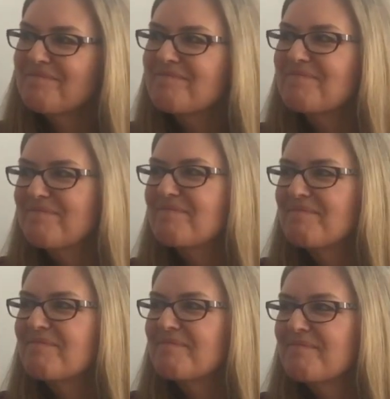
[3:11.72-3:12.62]

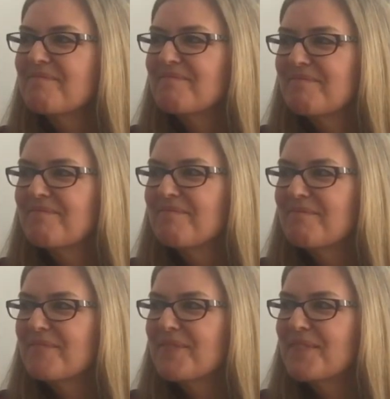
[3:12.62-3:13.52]

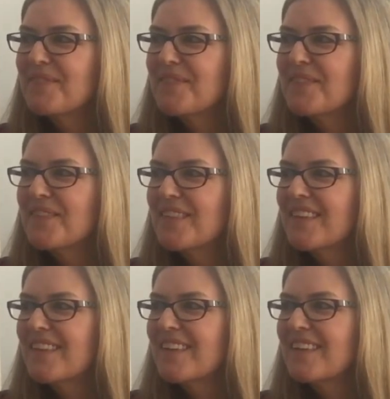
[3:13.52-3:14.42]

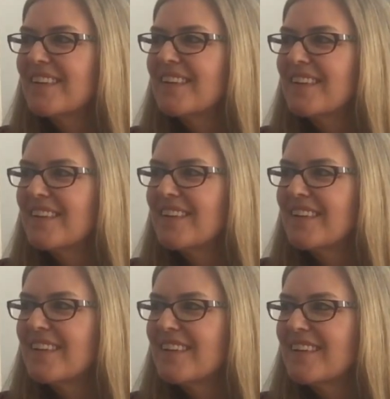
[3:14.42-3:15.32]

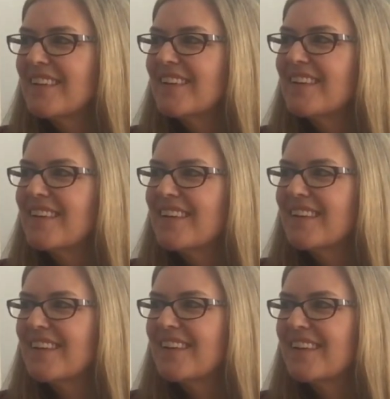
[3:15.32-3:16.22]

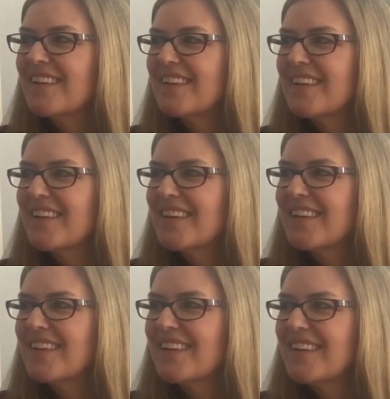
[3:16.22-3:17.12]

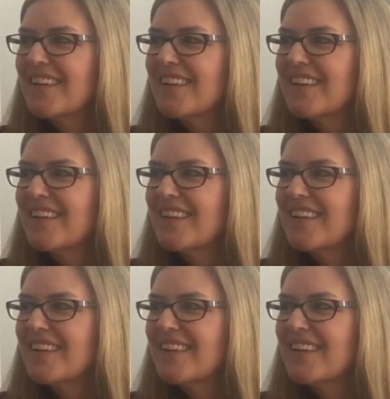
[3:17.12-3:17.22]
(not speaking)